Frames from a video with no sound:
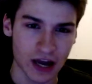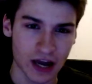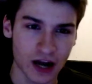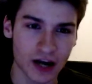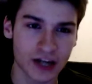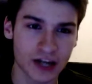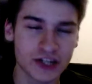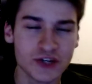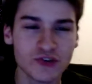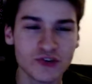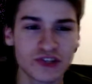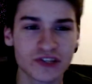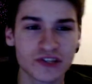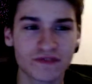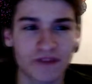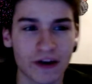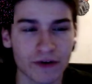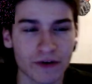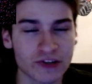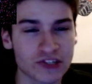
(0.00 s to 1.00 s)
It uses
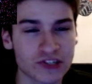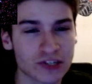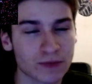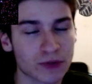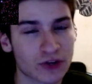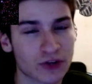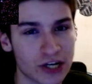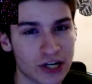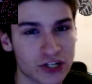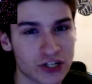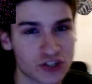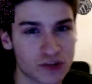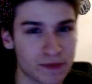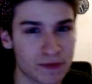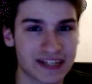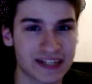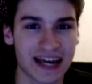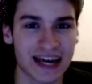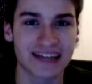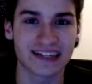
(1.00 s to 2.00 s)
very similar
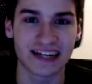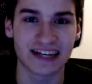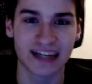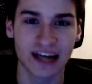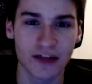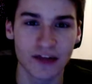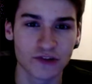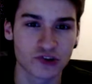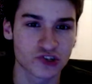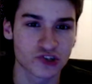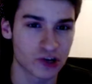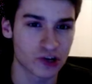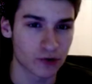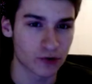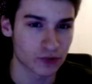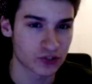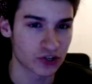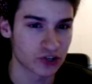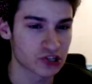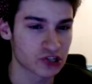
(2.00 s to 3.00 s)
instruments as another
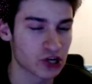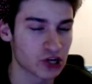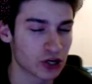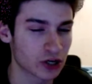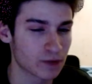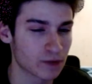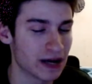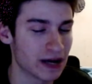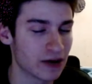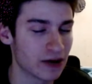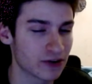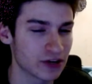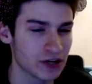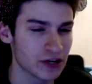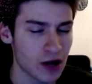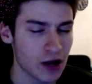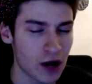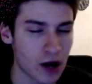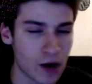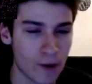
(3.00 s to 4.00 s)
song, which I'll talk about,
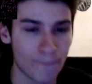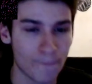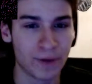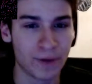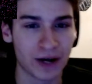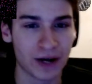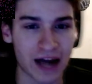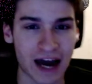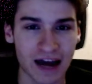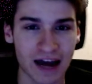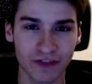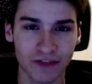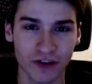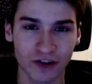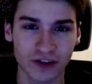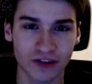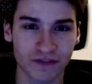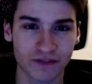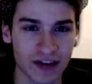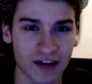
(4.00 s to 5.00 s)
but I
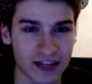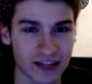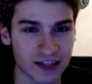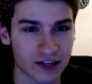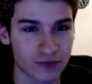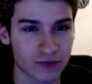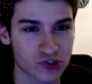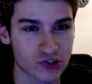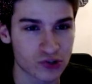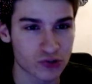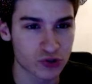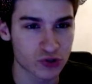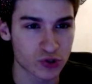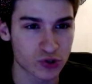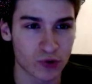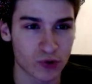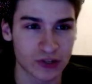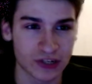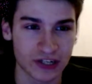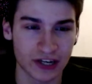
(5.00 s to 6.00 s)
thought the fact that it was so
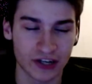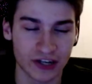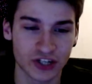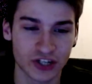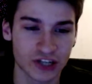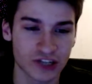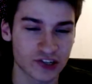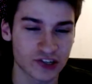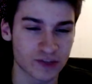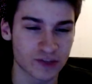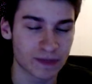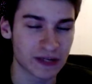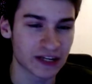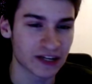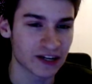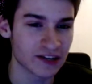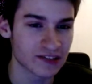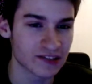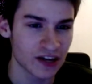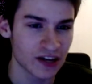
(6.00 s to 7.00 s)
short did it justice
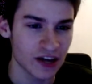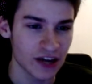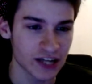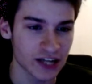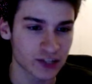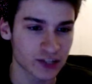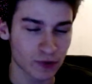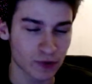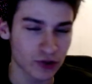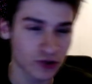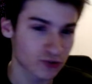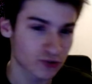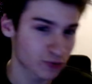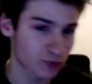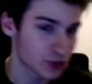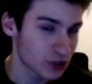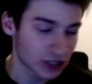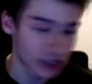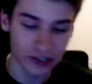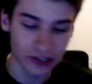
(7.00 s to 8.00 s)
because it's one of those
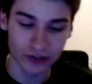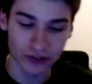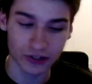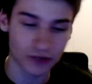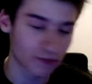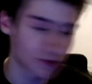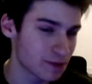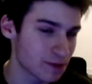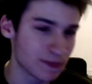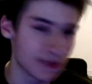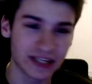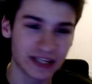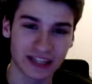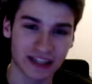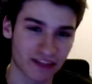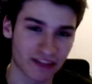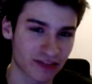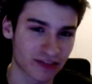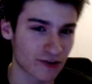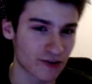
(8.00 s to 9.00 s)
where you can literally repeat it
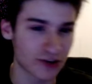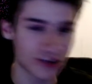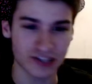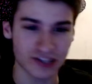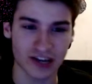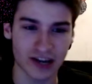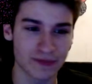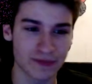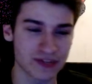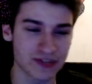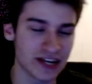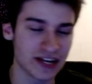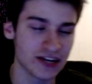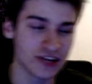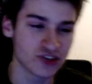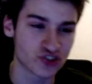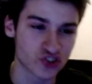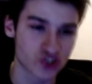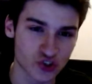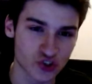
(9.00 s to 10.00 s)
like 30 times, and
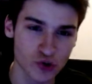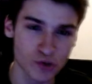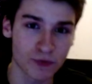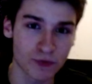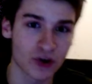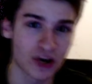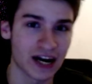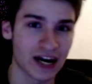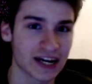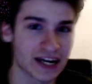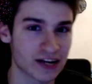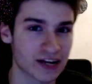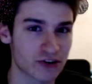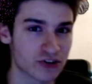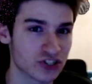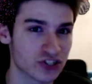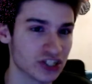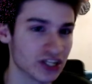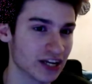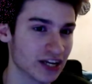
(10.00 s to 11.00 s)
it is super high
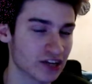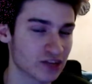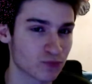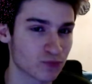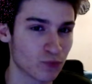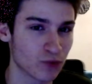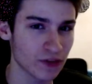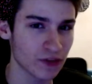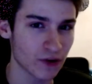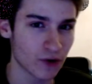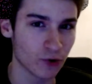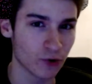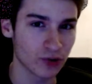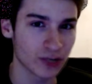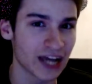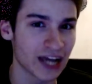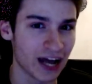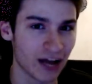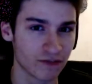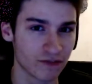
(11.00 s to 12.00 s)
energy, and it's one of the
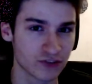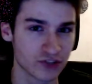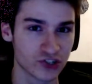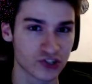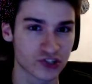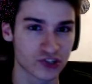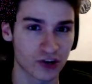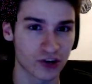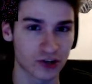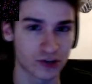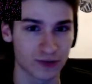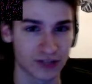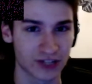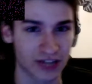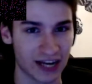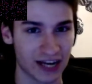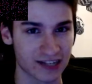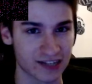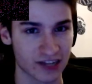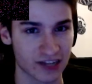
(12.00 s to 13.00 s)
only Owlvision songs which
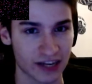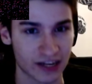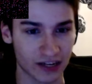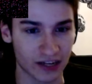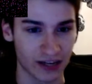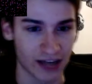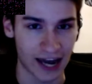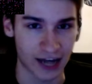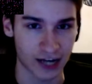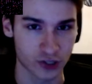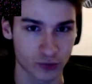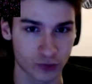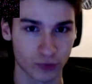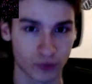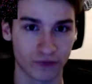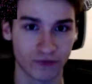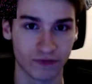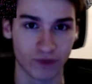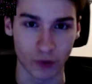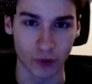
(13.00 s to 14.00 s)
has like
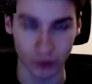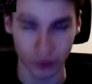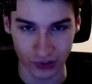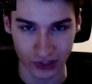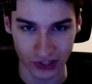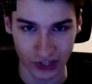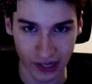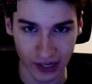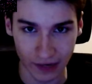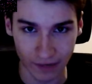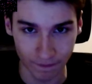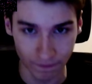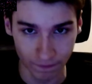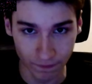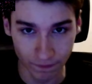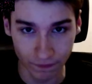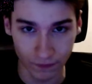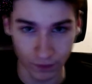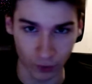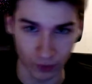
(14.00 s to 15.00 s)
actual vocals in it,
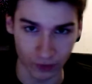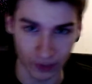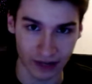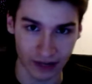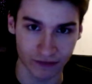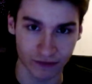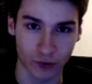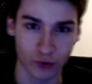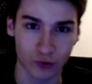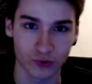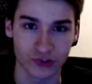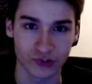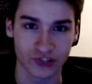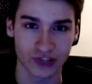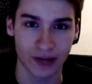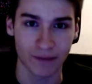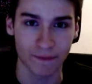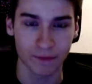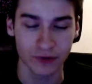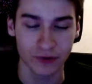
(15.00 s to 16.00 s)
or like vocal
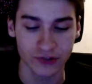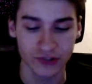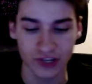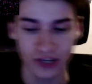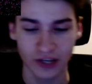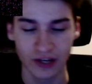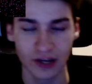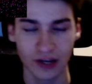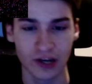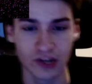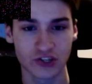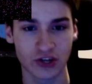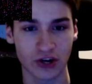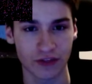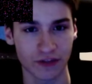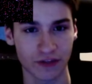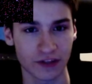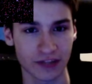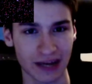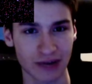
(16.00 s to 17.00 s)
samples, so
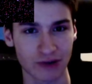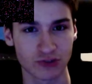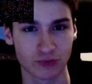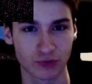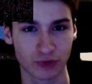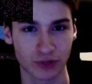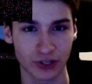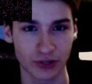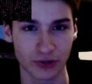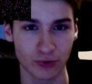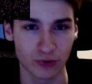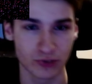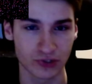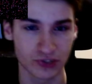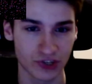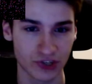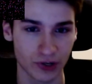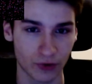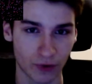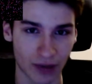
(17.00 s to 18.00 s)
I thought that was really cool
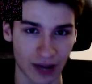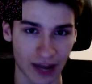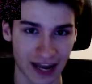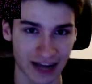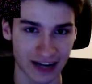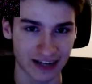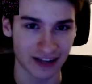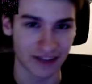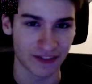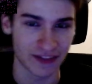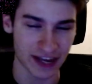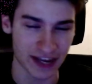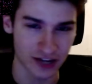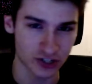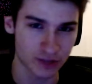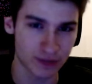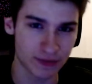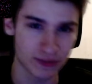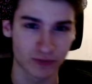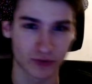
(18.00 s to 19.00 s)
too, and the
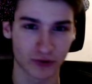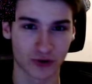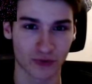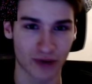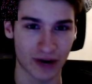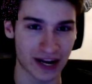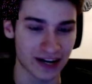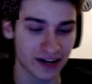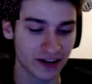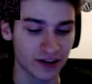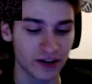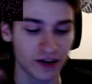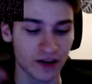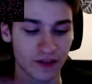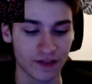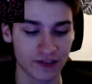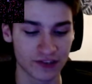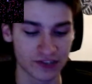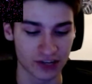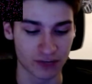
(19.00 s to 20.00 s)
instruments were great.
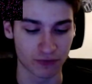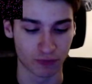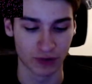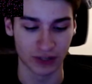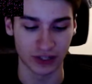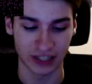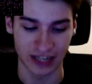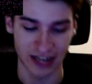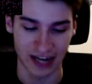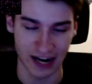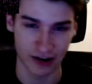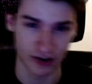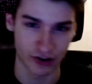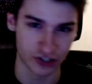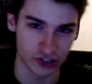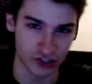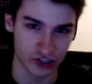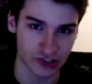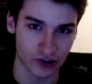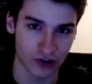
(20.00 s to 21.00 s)
This is a really high
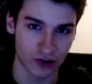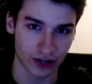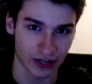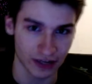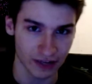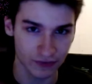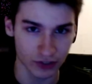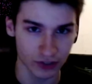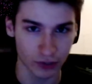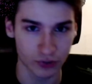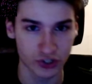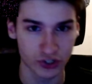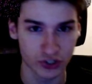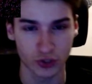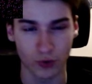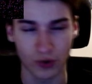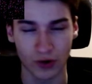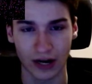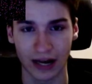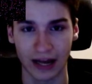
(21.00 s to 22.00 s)
energy song, and even though it's
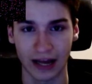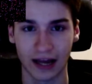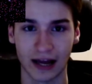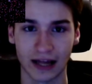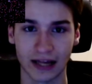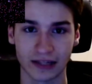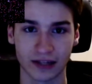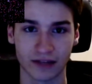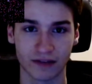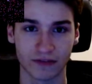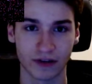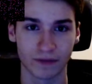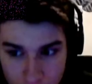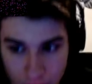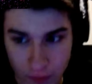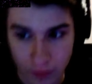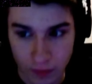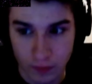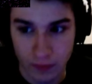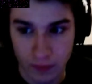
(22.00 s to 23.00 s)
short, I love it.
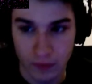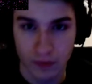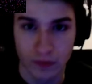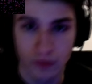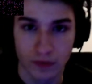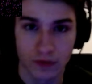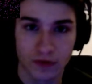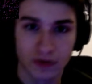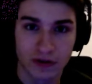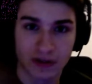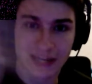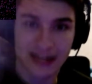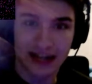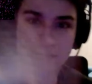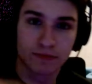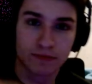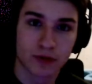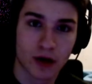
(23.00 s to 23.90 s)
Get your blood